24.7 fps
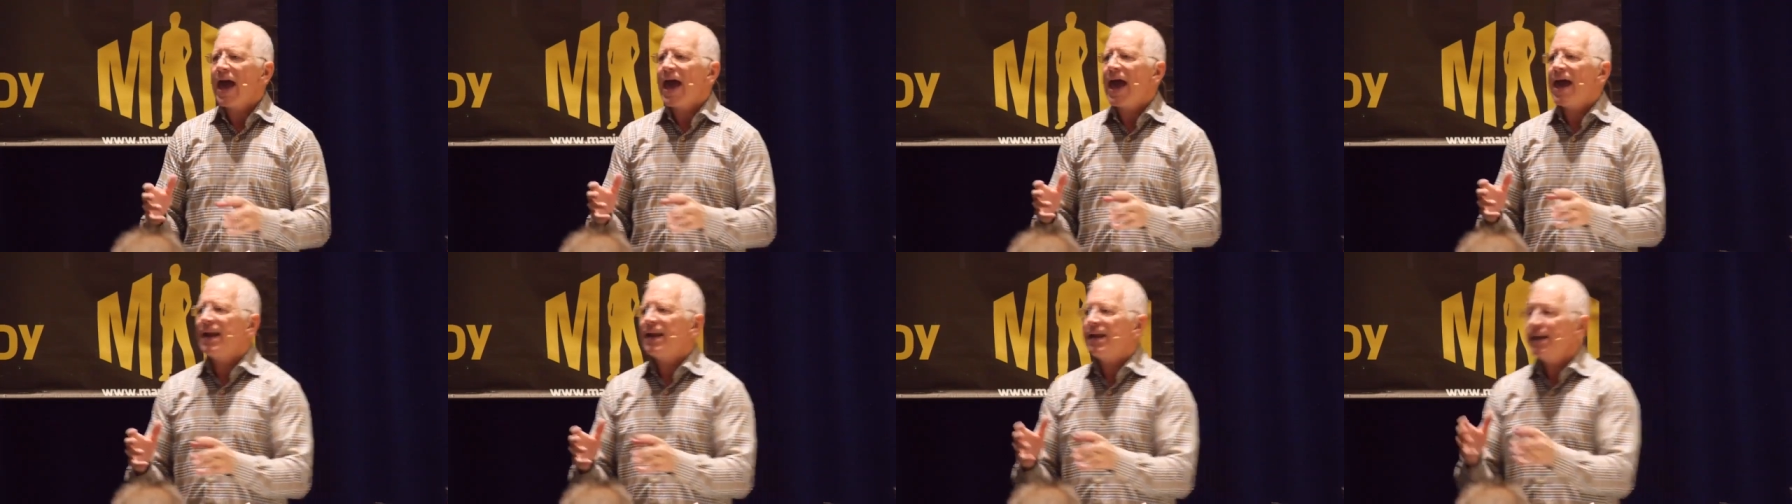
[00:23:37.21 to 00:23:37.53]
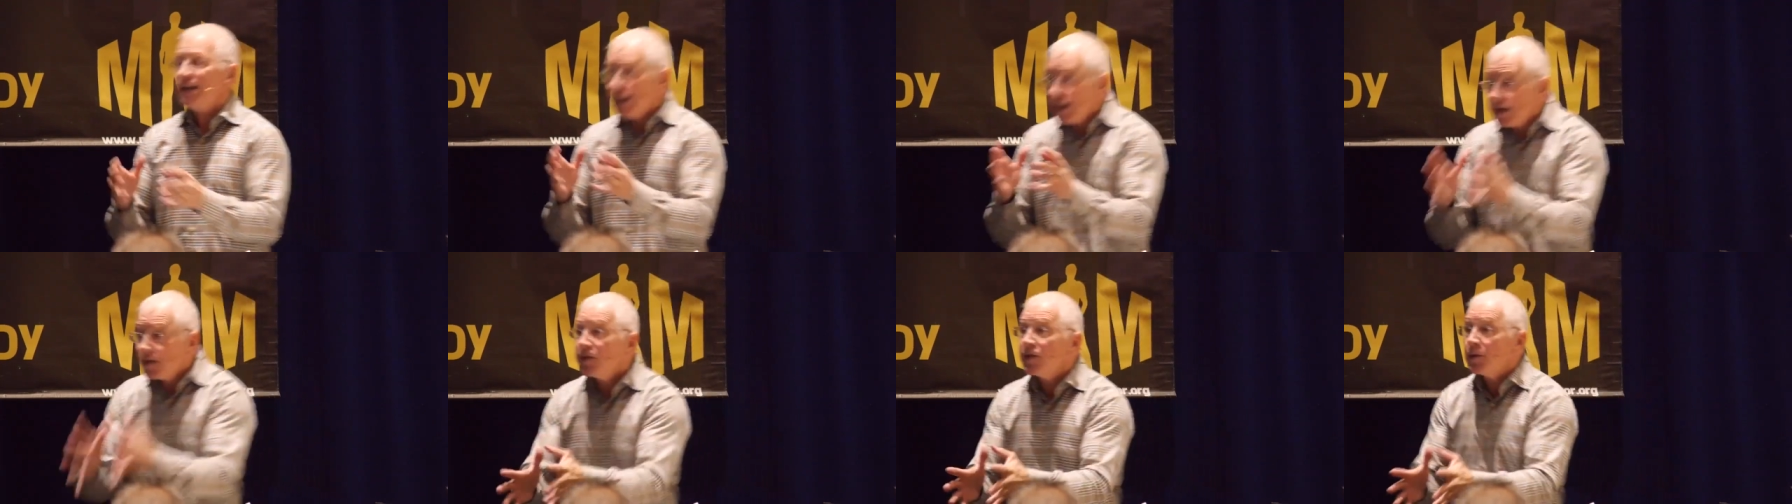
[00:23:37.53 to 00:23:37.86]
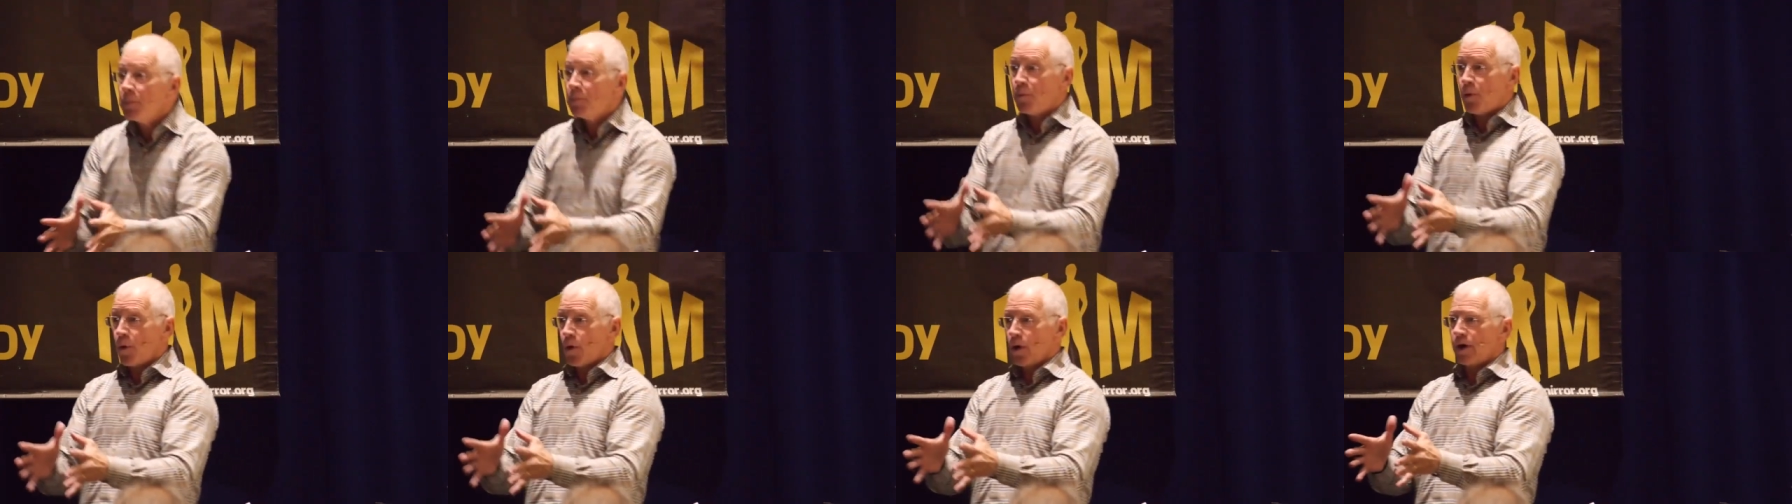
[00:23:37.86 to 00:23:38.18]
And it is
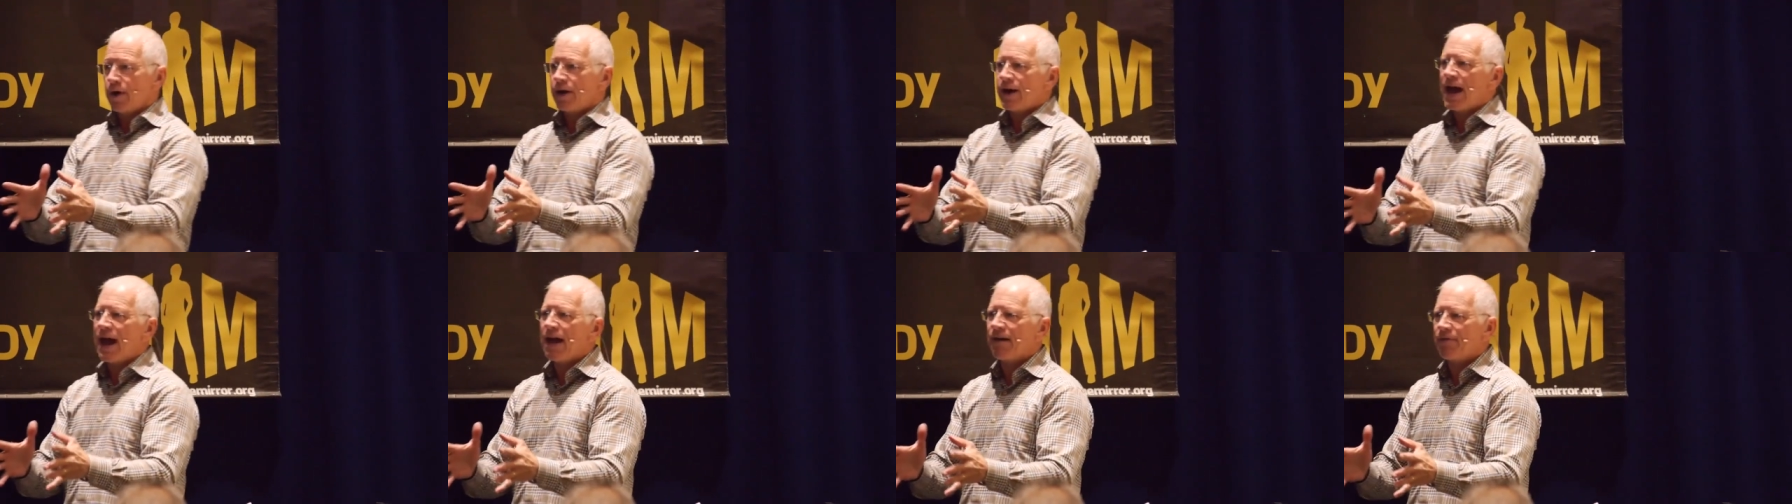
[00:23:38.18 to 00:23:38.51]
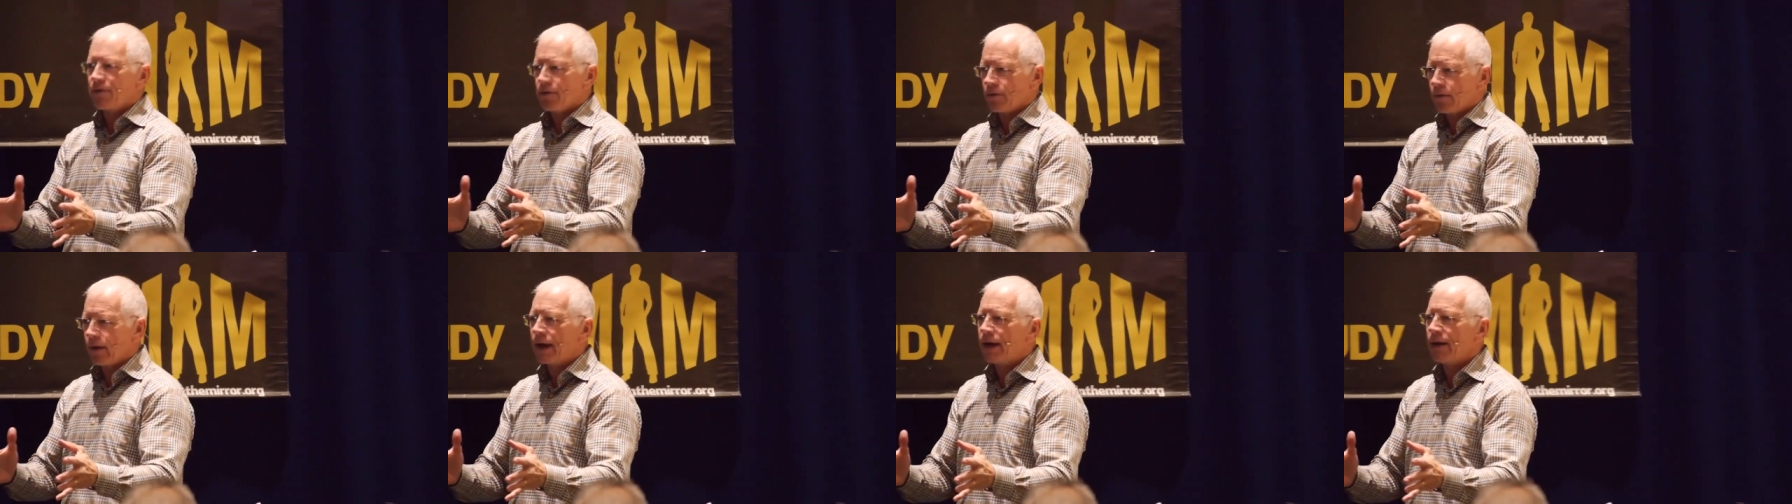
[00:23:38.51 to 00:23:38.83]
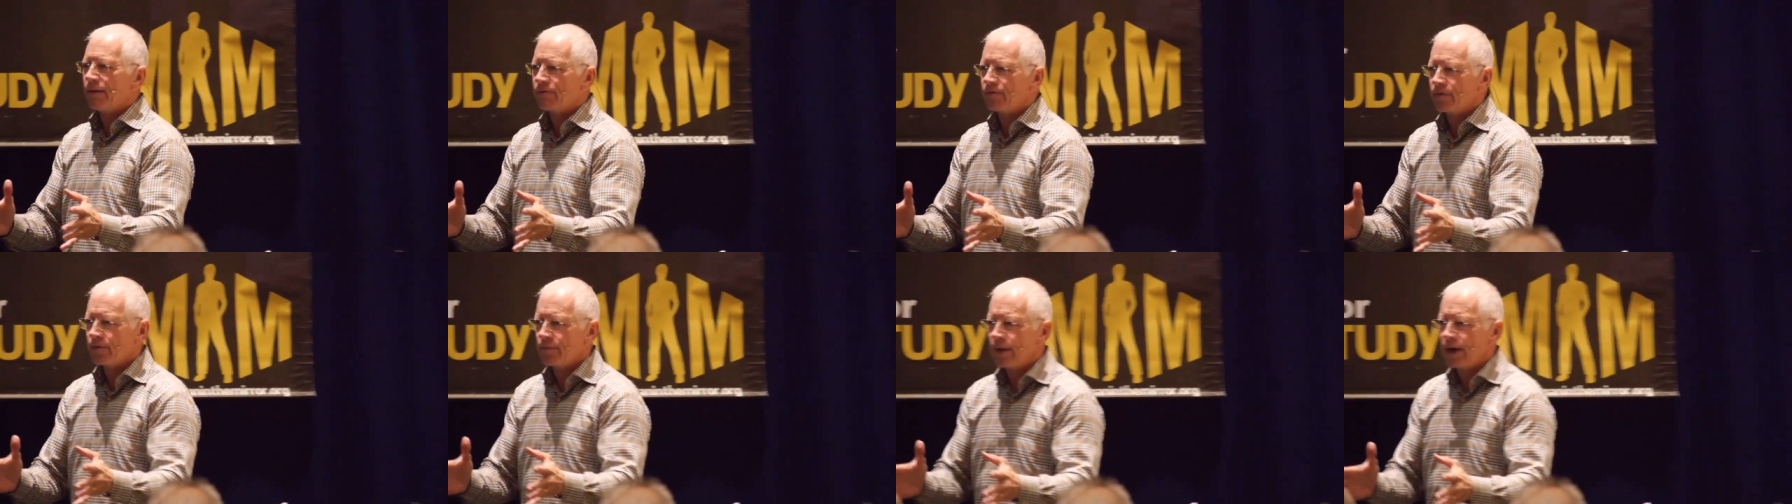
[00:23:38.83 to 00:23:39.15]
important to have the right
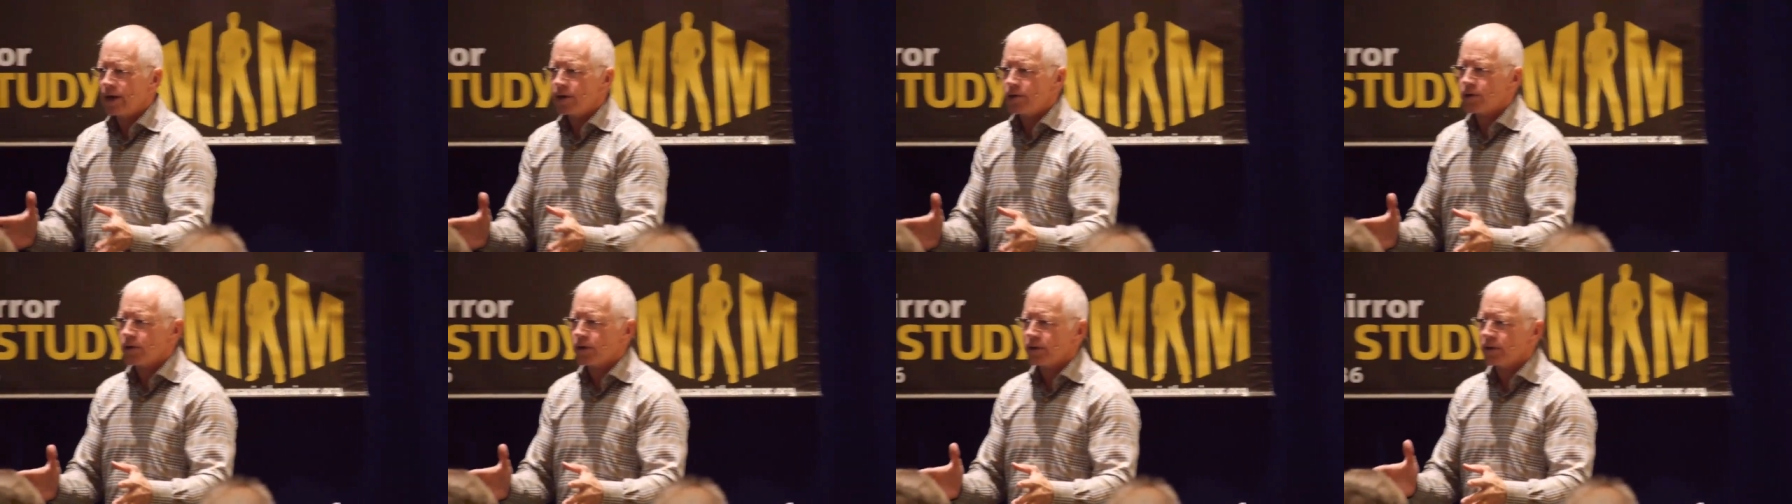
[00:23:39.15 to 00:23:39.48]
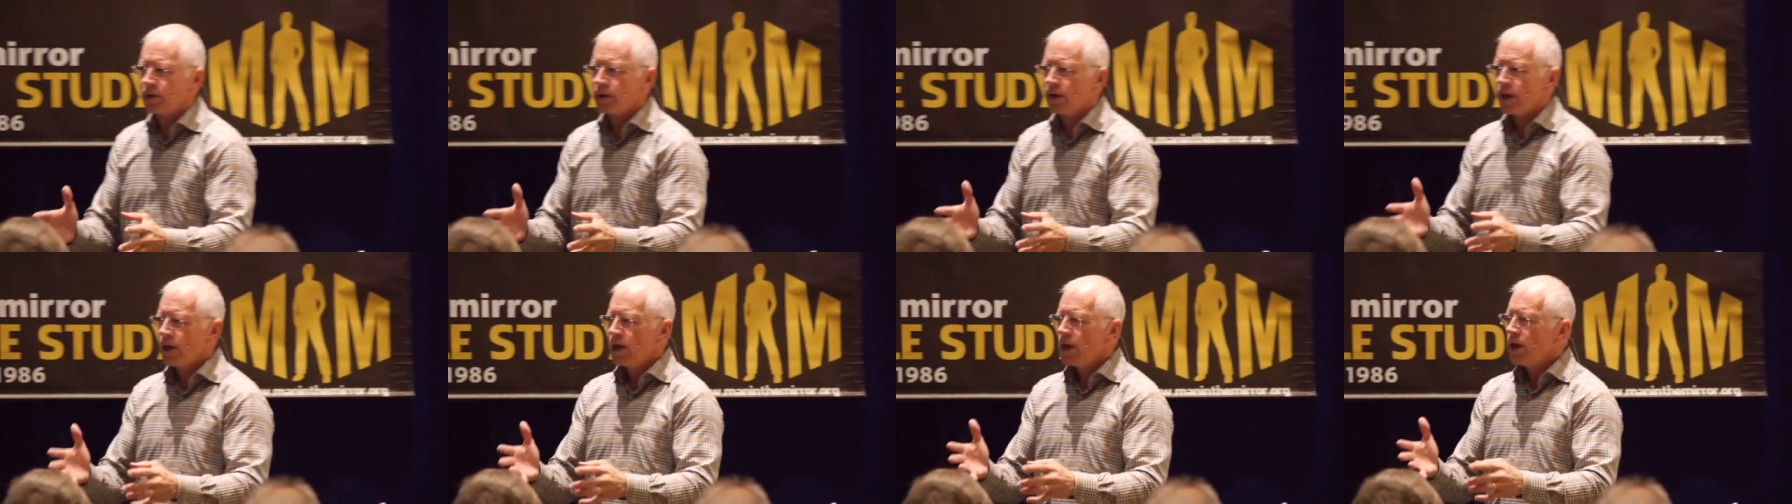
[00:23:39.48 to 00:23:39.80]
information.